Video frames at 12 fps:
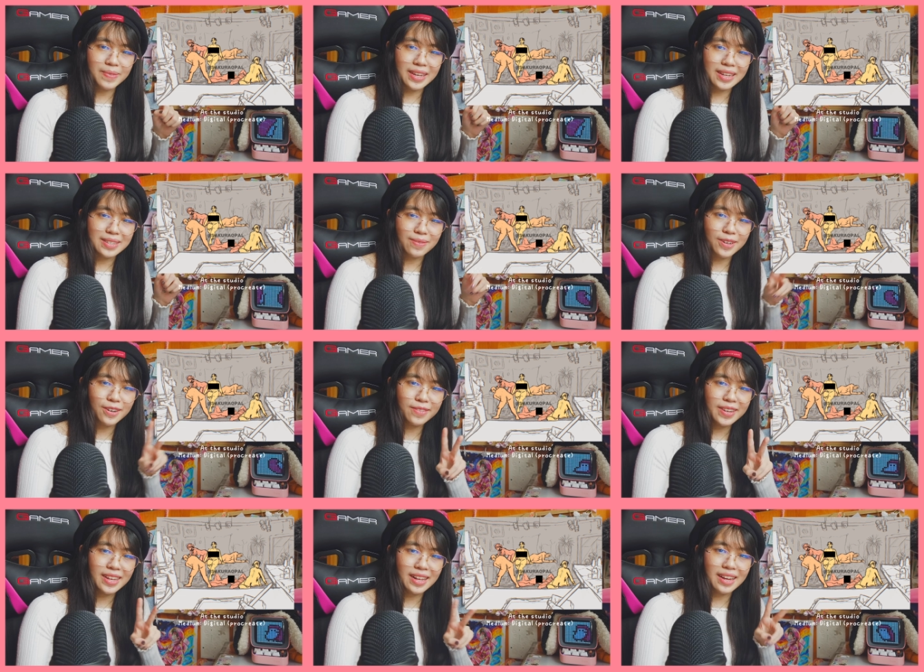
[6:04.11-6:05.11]
because of
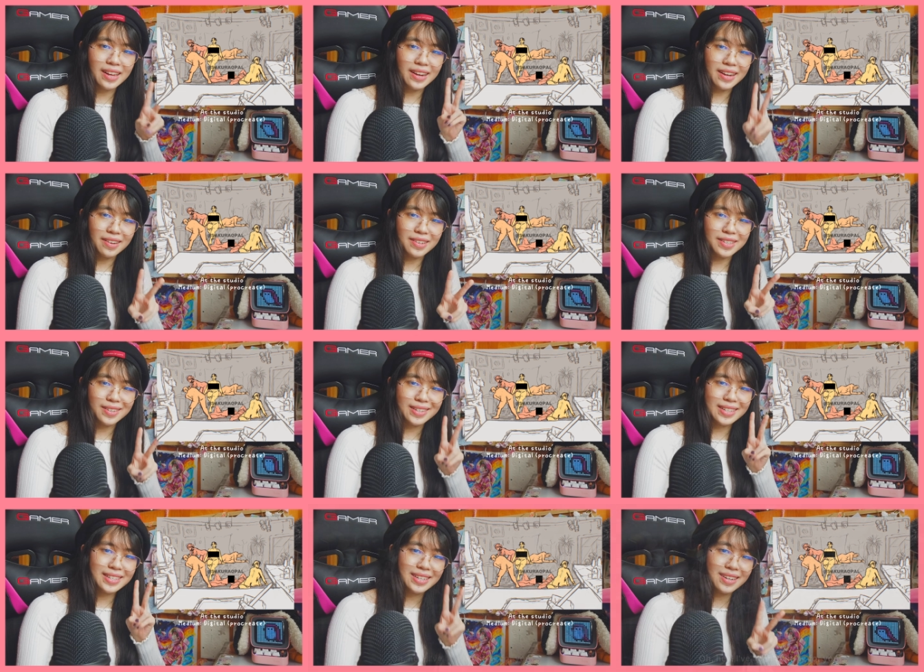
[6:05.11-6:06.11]
COVID, and I also
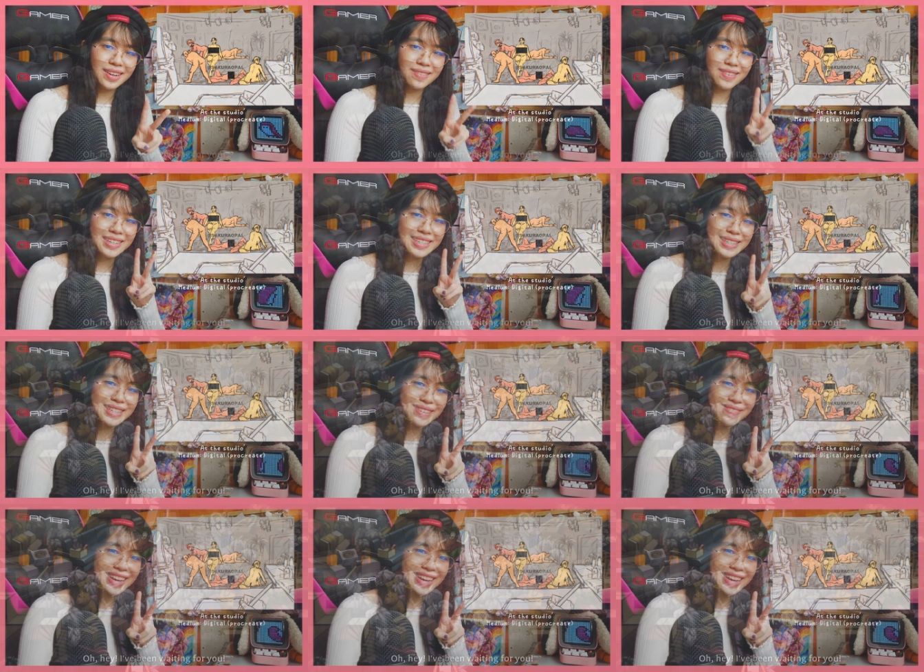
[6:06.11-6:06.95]
did not want to leave